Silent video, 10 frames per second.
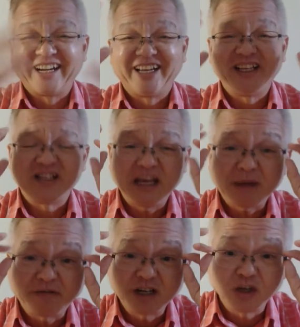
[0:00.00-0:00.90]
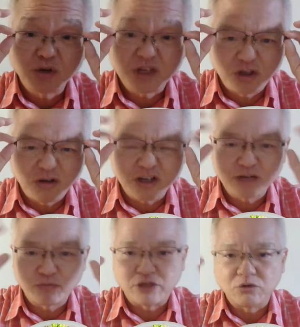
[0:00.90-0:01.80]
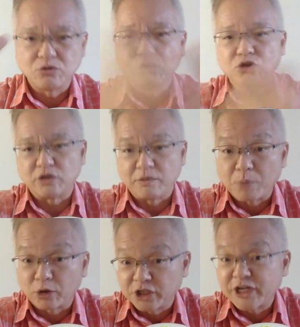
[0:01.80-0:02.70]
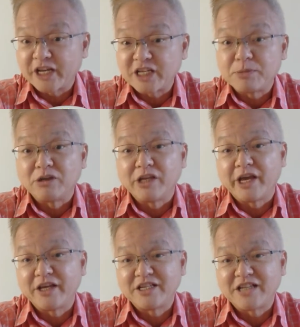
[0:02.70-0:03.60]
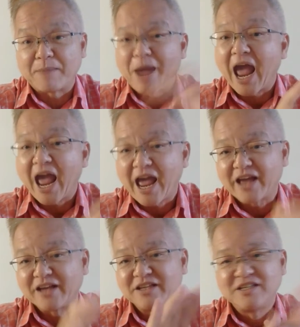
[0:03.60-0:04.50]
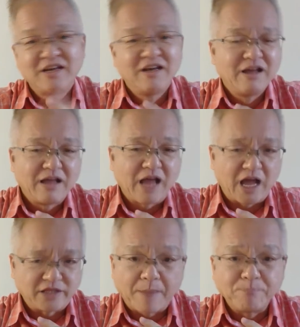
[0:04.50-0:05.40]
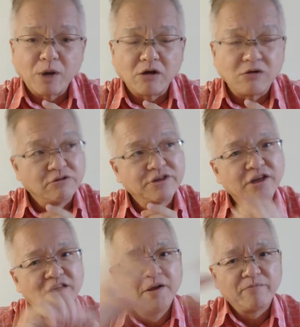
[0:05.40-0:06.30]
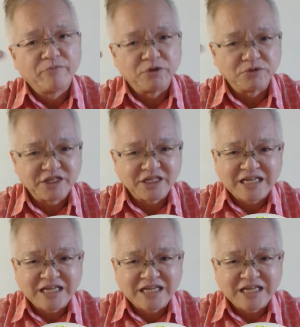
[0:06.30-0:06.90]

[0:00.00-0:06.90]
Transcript: It is named after those, when you go to important Chinese buildings like banks, temples, you will see